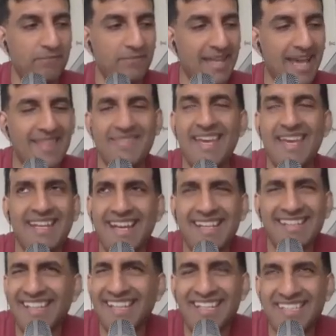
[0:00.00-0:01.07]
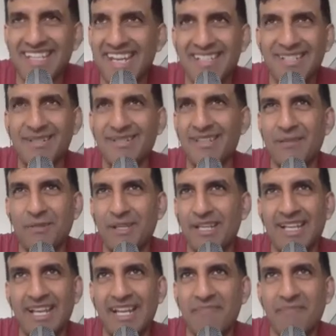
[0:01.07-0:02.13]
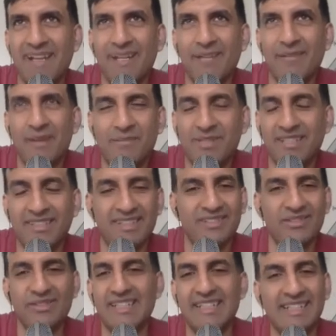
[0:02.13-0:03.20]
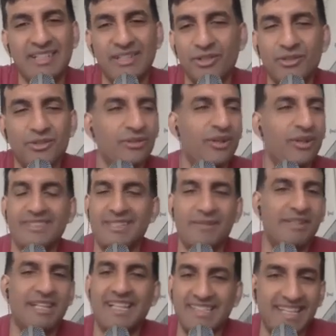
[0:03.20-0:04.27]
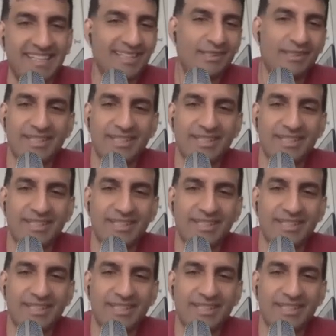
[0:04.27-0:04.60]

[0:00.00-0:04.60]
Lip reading: And then I think he changed it to something like make a website that's unique to you or something like that.